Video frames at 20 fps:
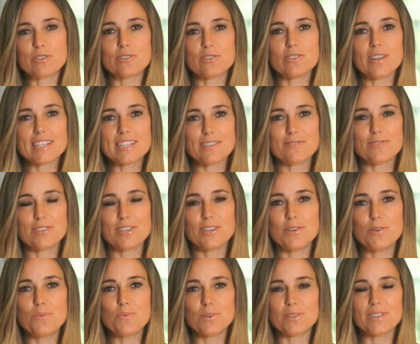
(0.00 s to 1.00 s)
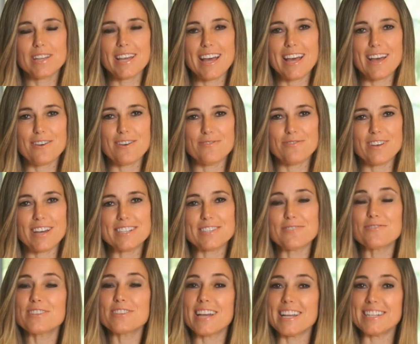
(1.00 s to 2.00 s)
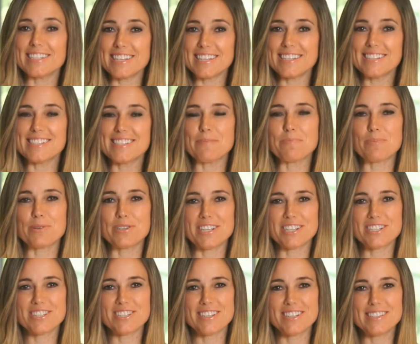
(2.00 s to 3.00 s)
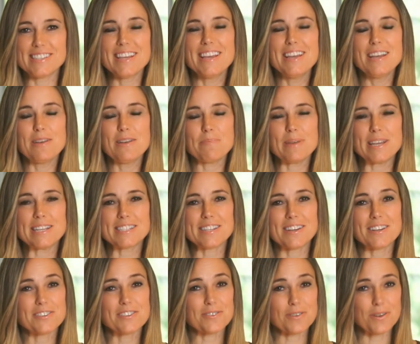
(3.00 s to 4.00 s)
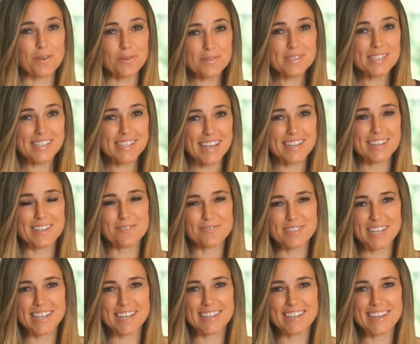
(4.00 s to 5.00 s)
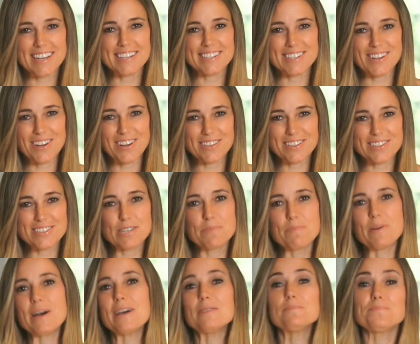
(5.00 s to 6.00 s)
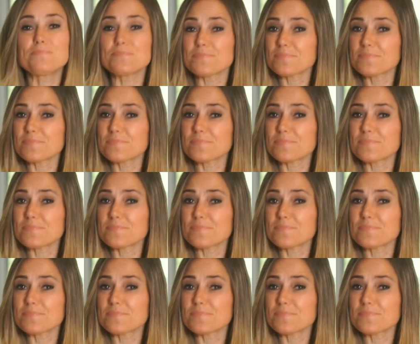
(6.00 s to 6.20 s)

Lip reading: sure lots of you will have different ideas and predictions based on your own set of data and knowledge, but